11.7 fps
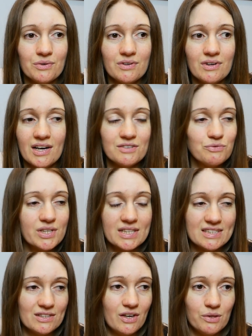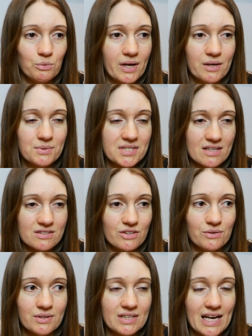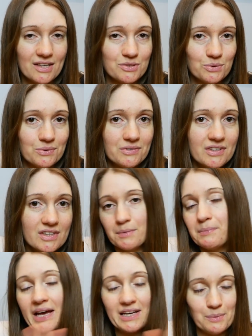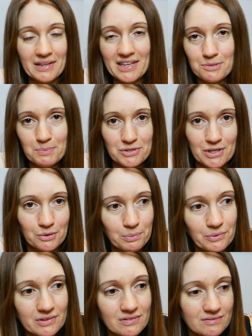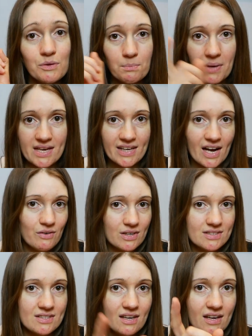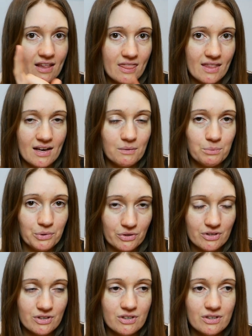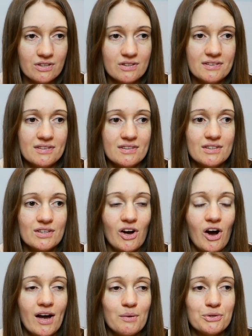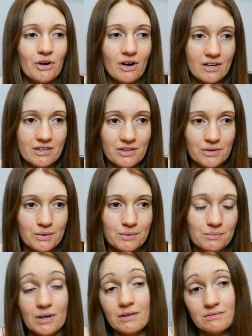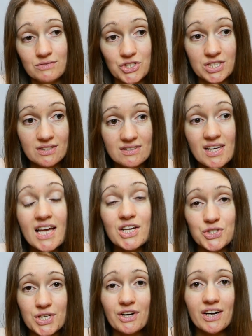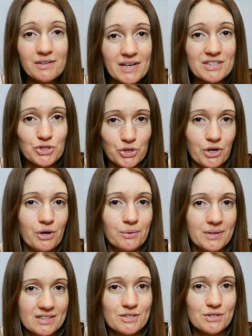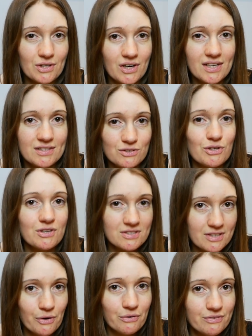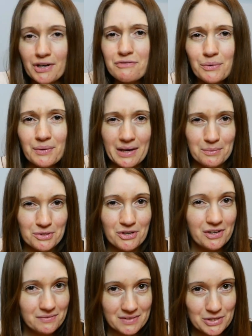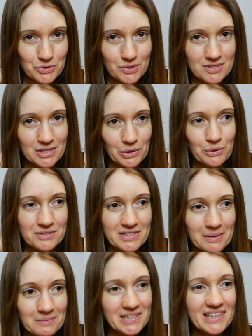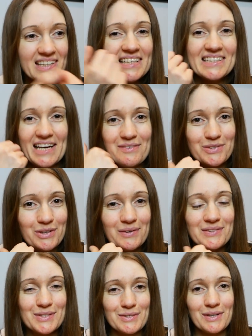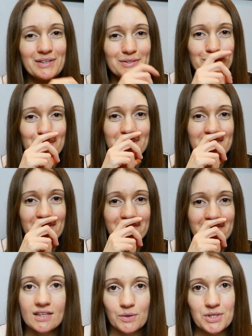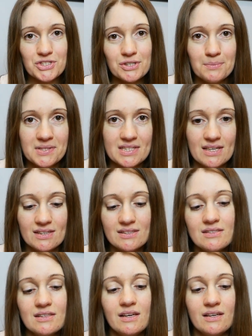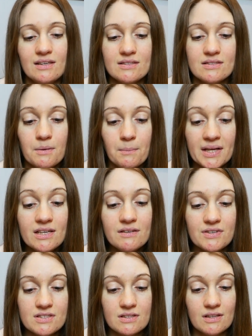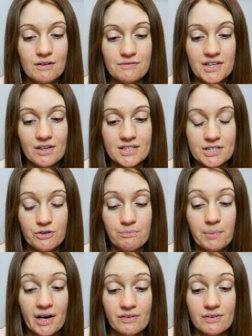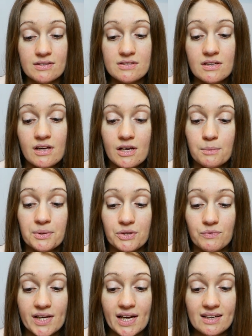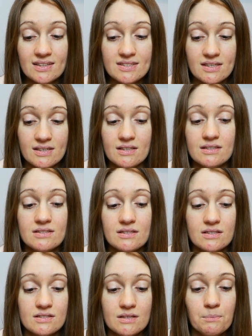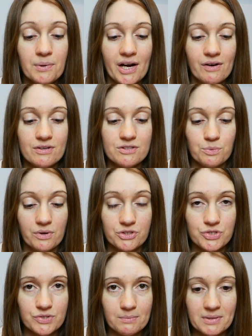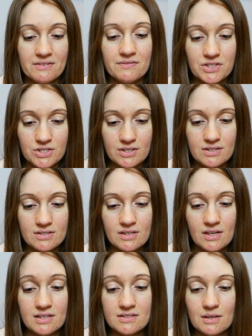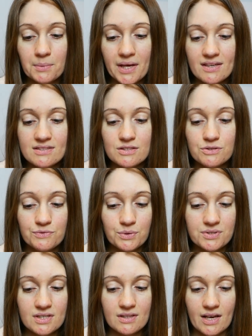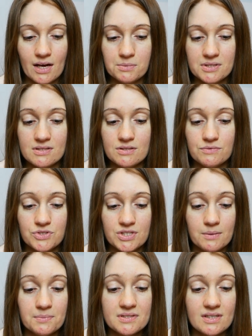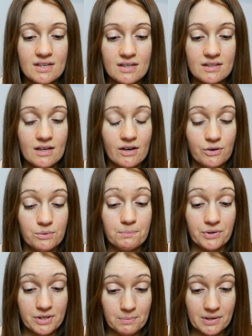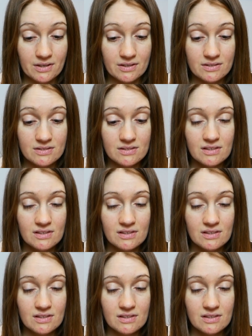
I really didn't like the way it was executed at all. But anyway, that's beside the point. The main character in that book, I would argue, well, she does. She kind of has to go in disguise as herself. I thought that was kind of an interesting concept, to have to go in disguise as yourself. Question number 6 is, many of us love the idea of pirates, but the reality is that some pirates were extremely vicious, in some cases forcing the captains of ships to eat their own body parts.